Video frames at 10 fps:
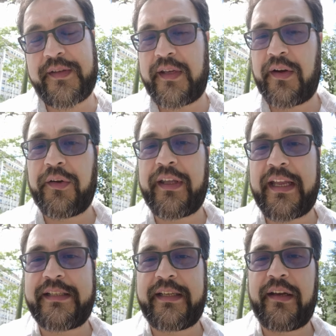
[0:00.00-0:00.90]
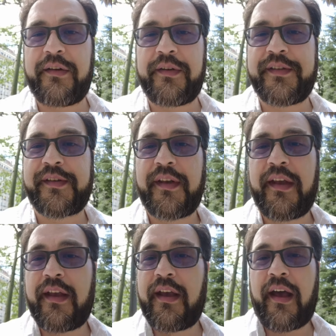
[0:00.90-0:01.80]
the early eighteen hundreds,
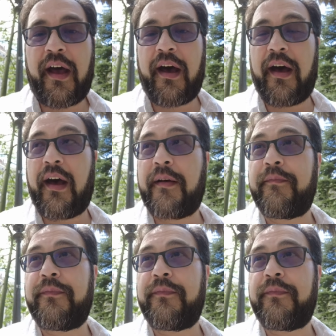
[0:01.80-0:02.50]
uh,